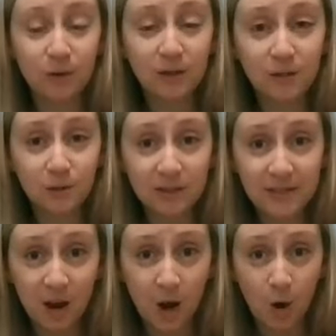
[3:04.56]
You can do this
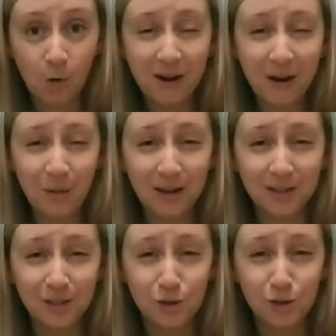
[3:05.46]
at home, but I wanted
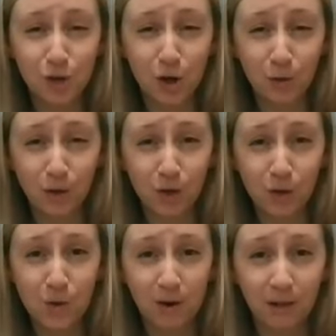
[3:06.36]
to show
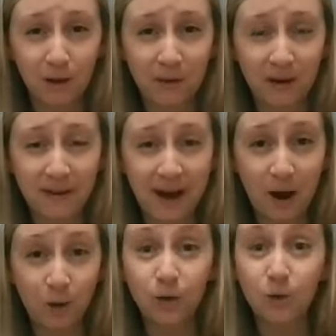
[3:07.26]
you a little bit of
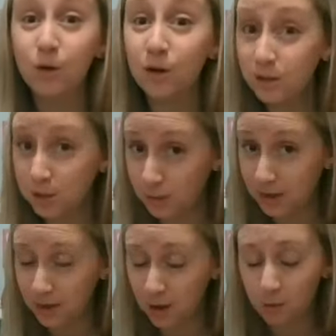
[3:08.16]
how you could do it
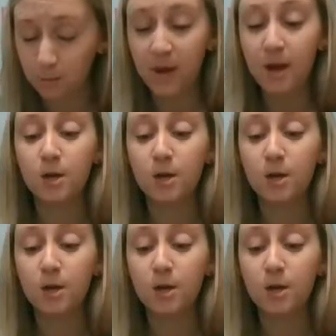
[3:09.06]
at home.